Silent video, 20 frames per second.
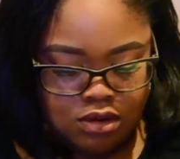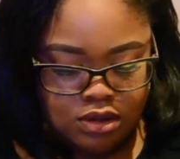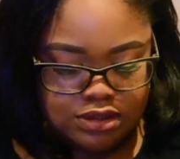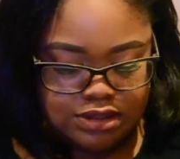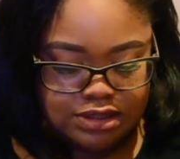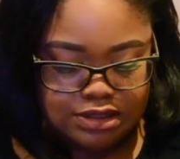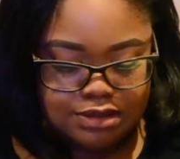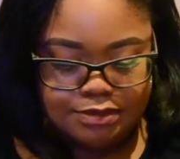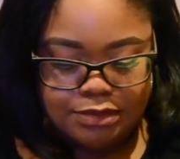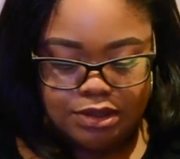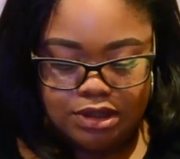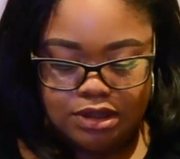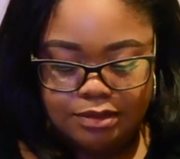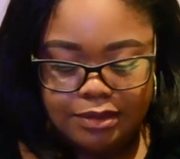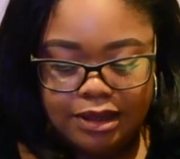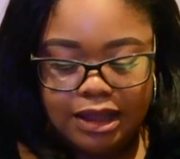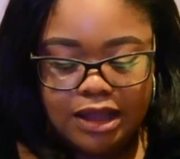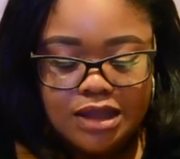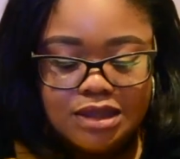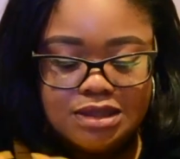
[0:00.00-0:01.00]
it's a money
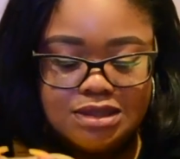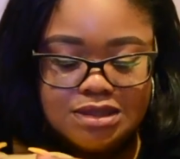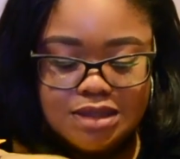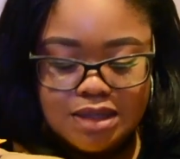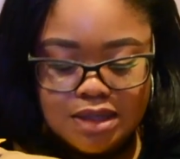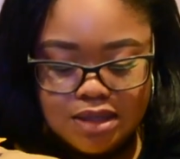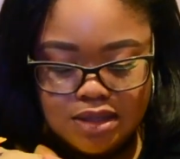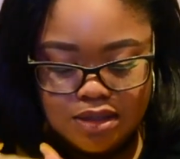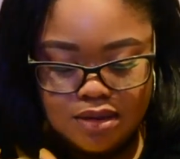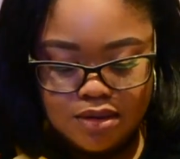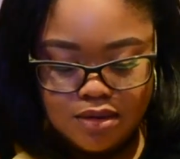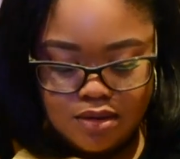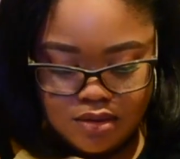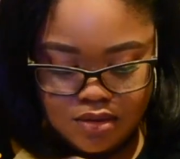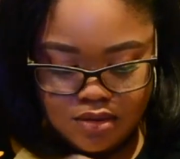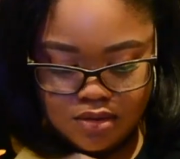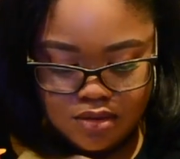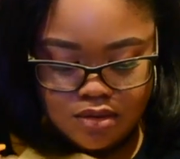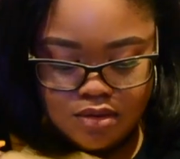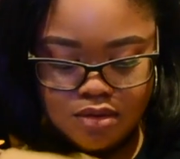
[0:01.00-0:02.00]
bag inside.
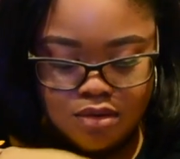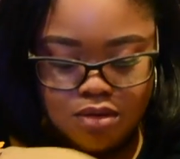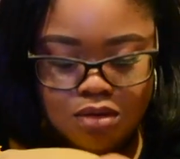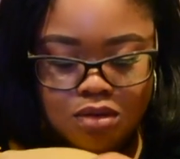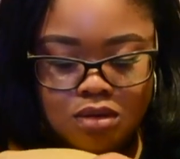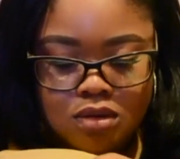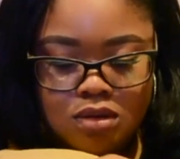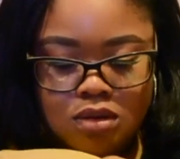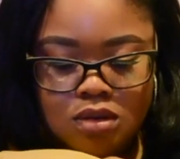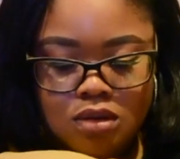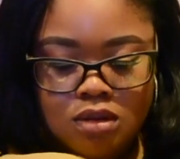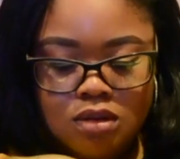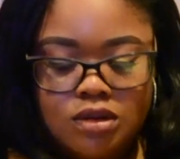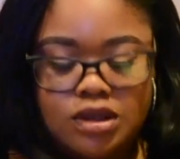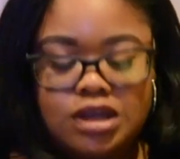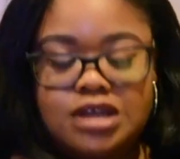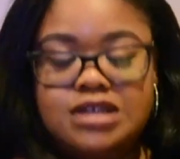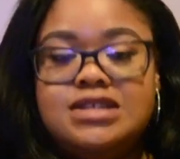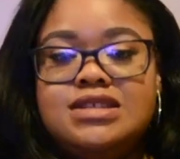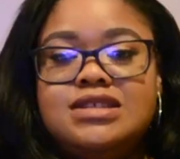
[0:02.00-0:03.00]

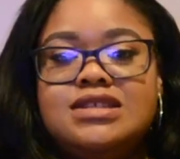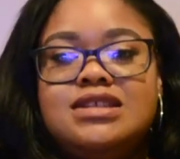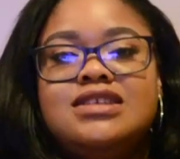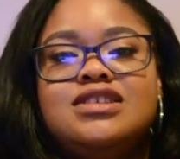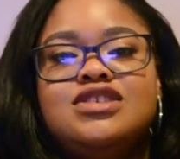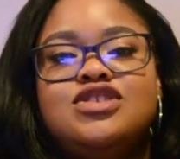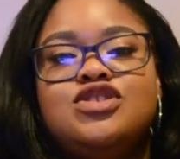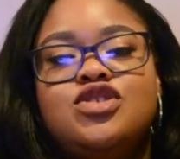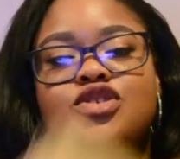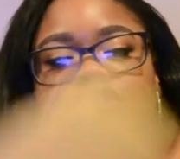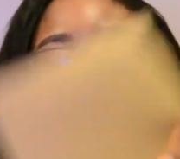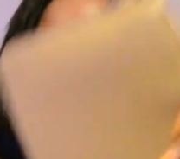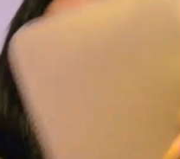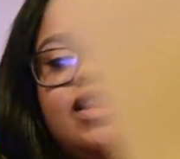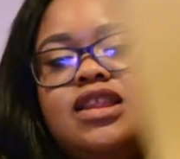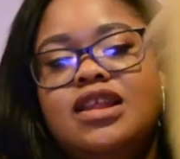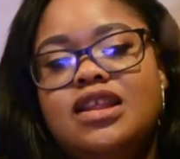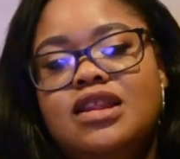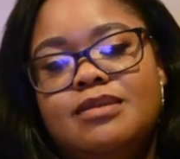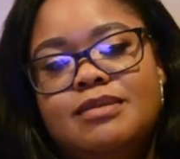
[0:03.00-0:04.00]
Yes. So,
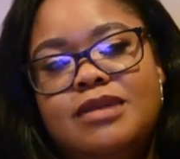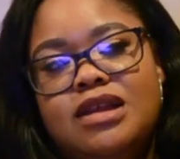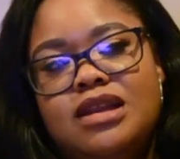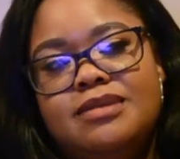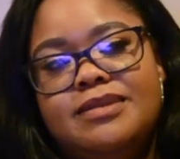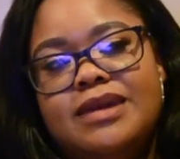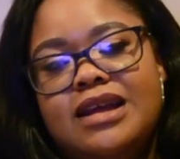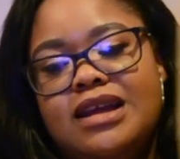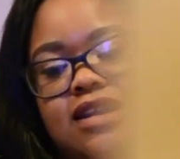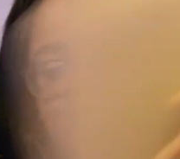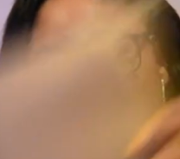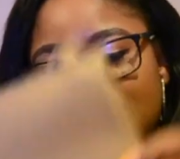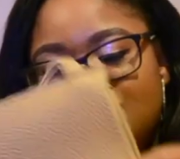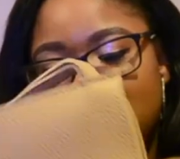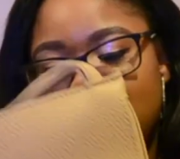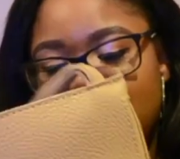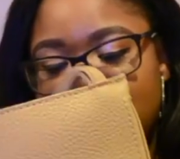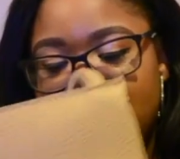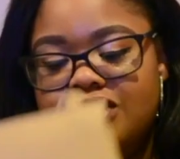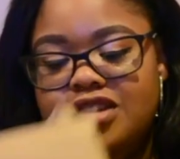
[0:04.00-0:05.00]
and then the money bag.
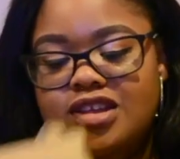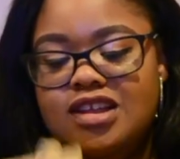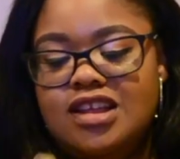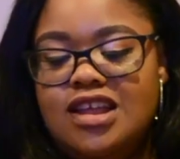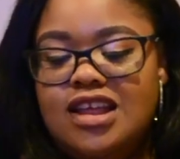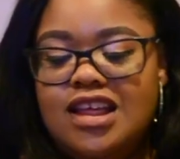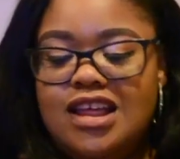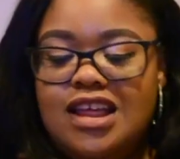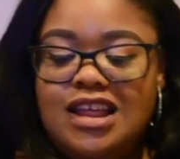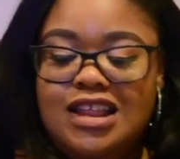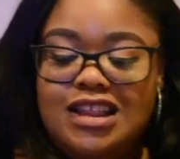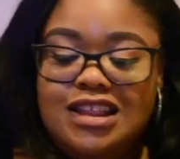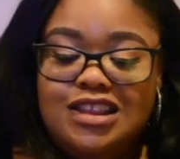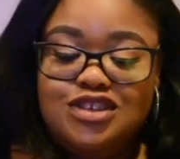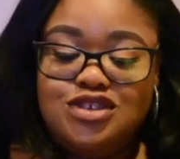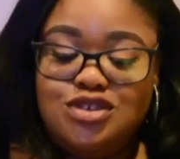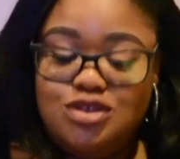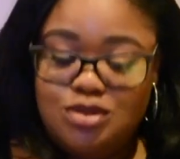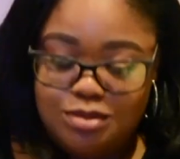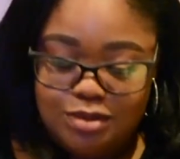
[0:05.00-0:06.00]
So
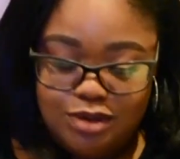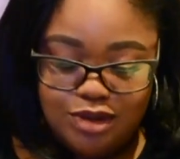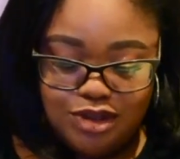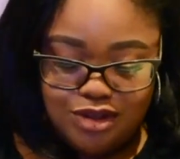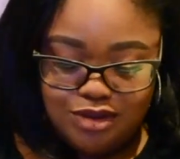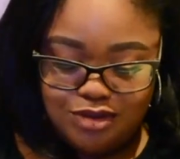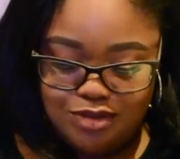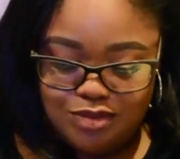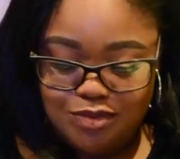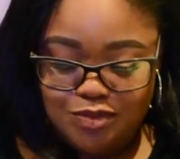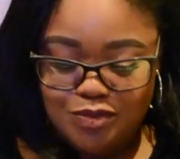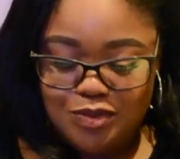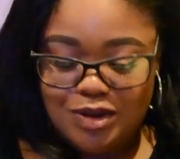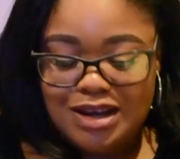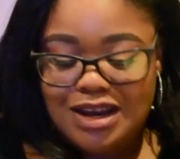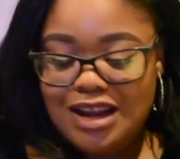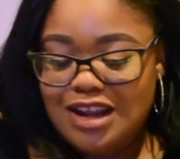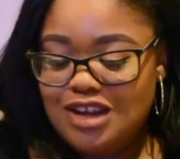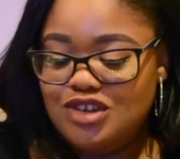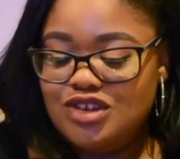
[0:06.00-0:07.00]
super cute.
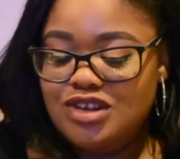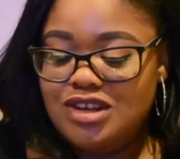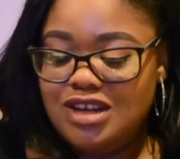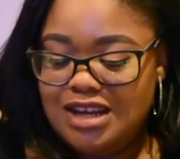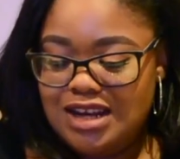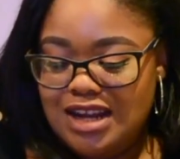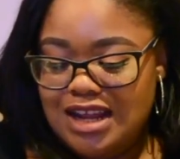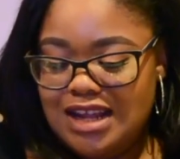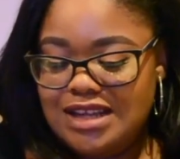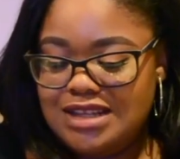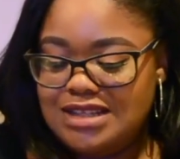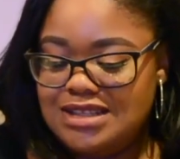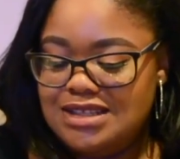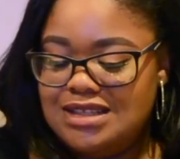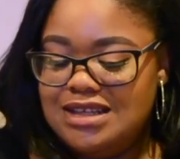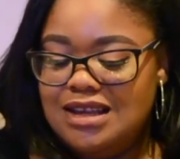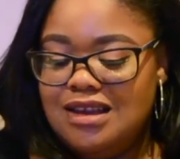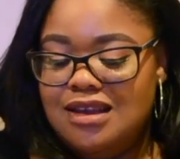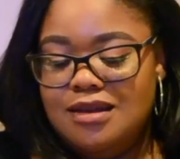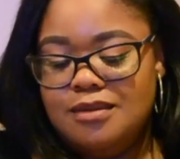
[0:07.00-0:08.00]

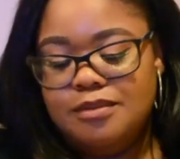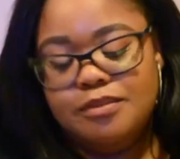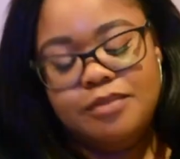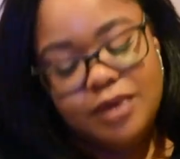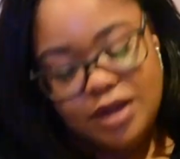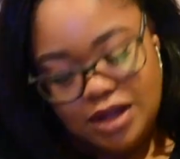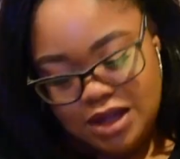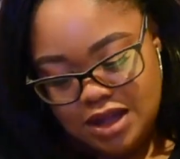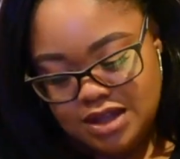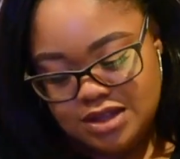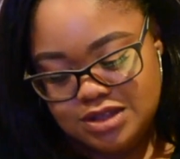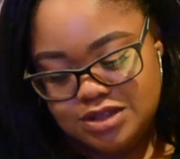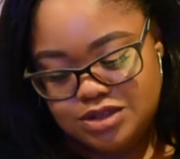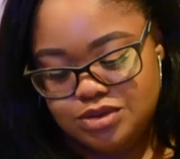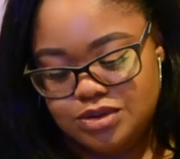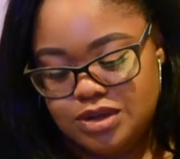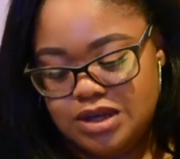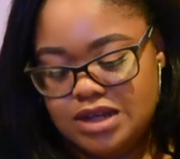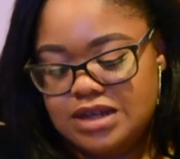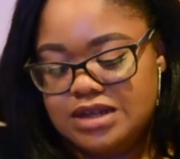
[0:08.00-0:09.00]
$180, you
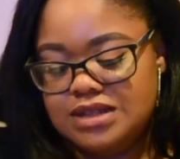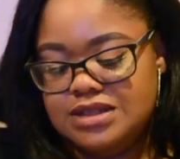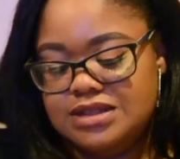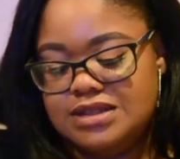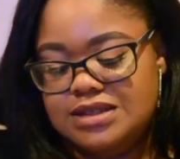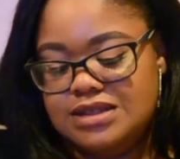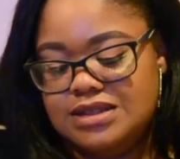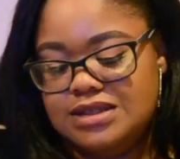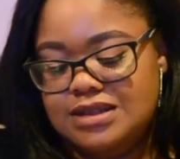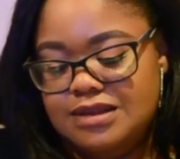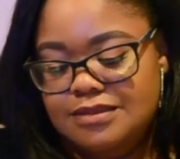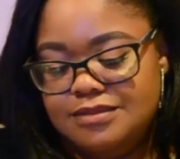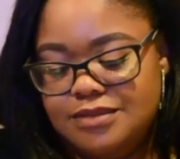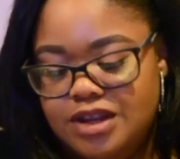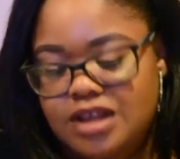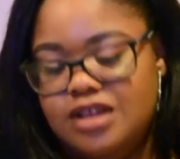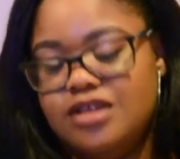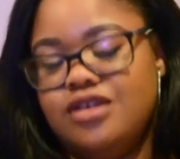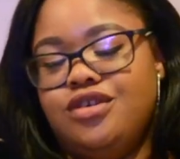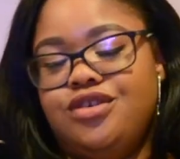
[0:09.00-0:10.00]
guys. I'm
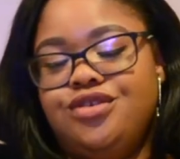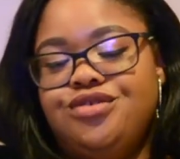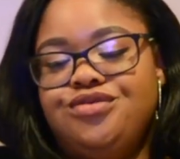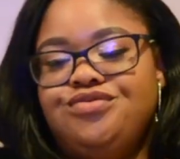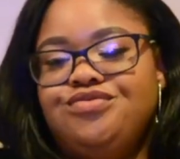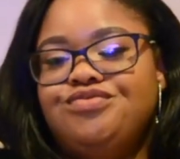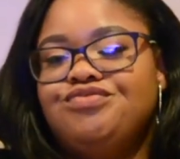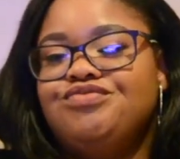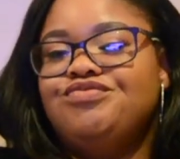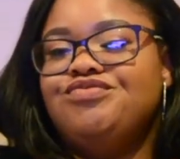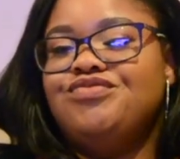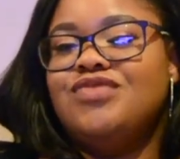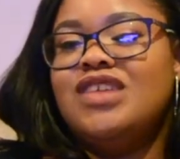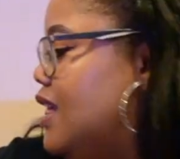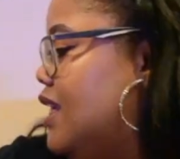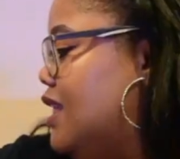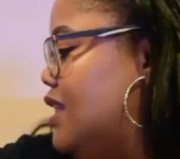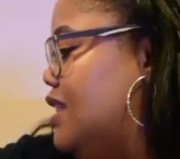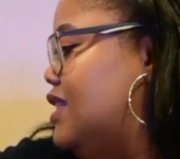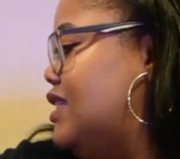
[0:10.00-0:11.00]
telling you.
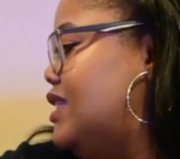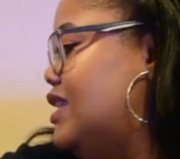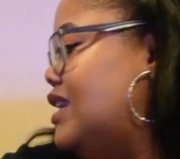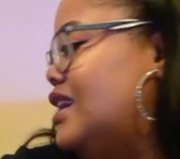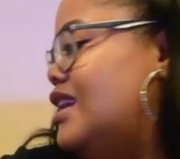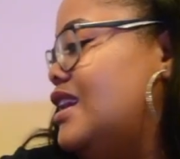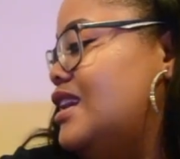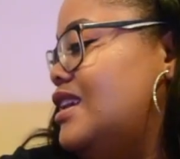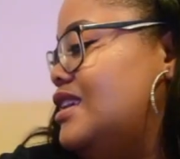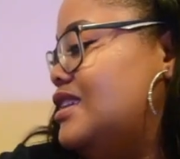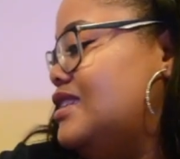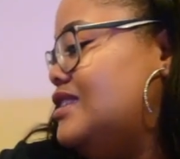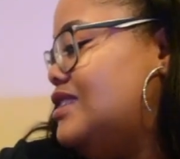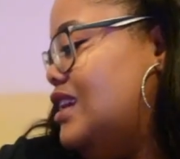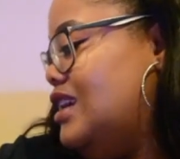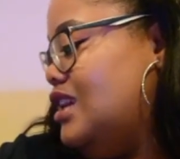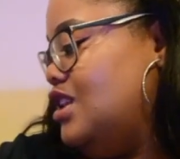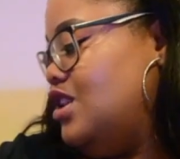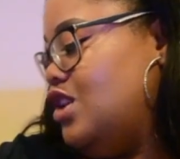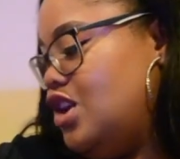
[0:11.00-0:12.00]
The
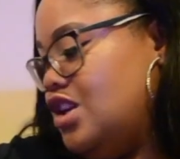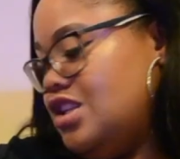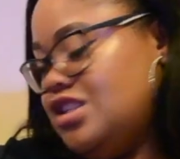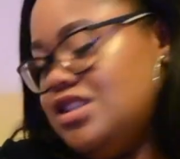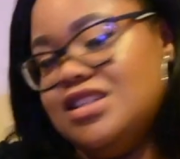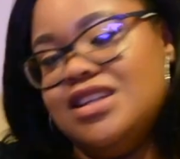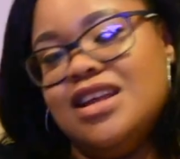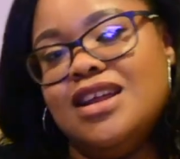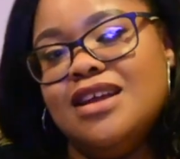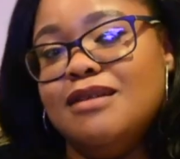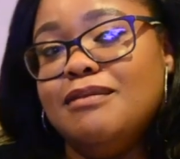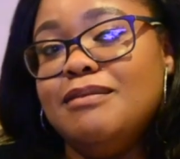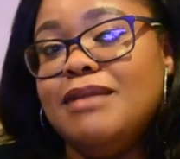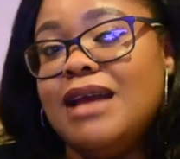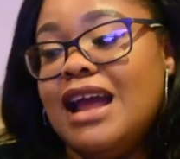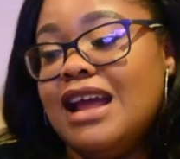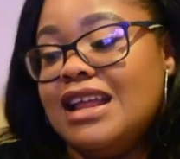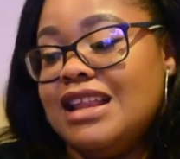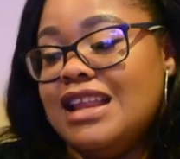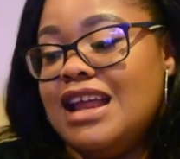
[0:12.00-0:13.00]
second last
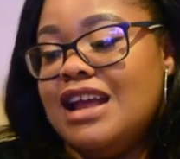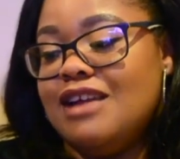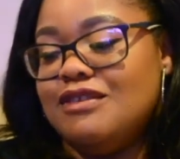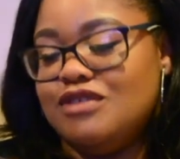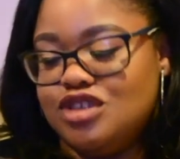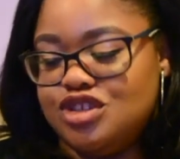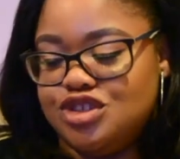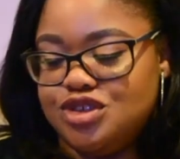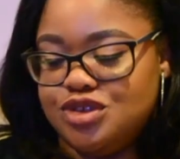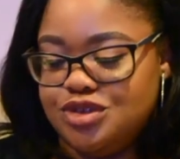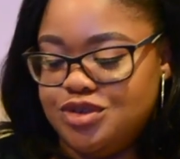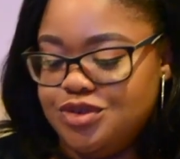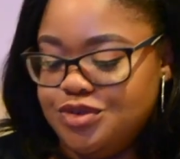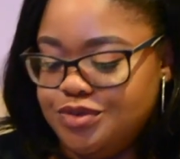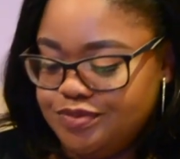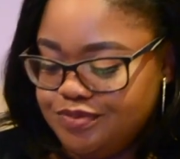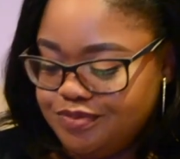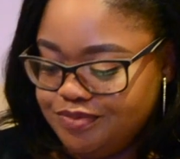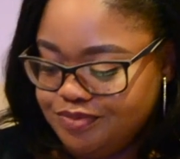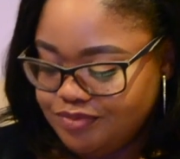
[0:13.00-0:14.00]
bag that I have to show
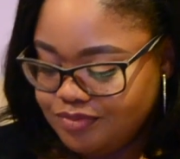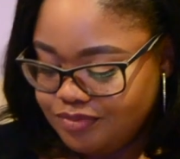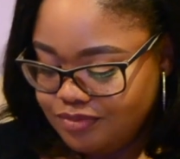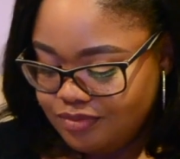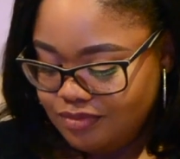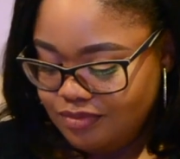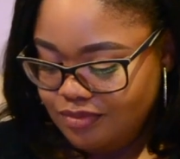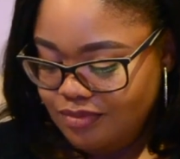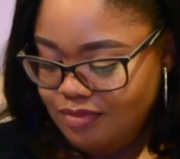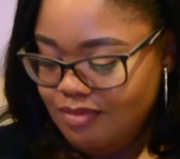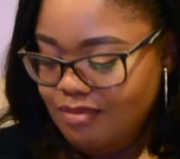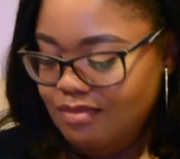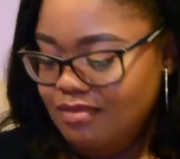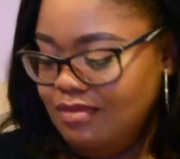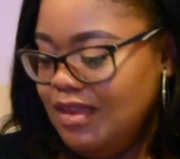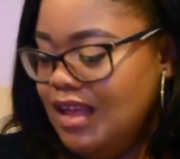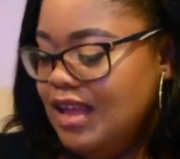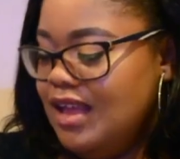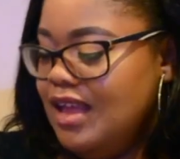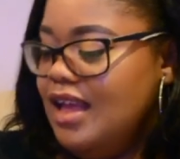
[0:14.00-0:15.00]
you
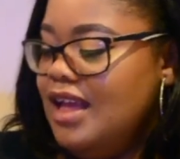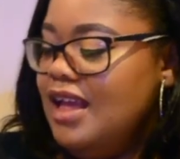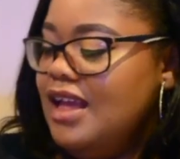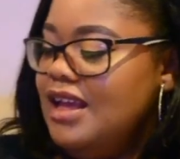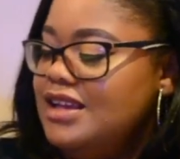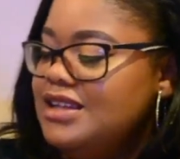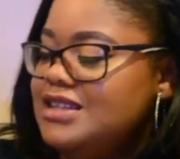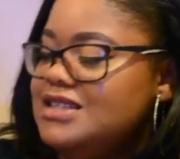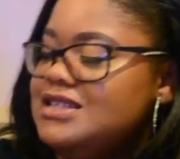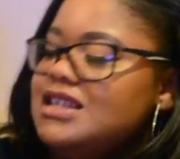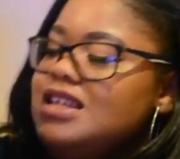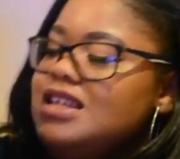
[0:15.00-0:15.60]
is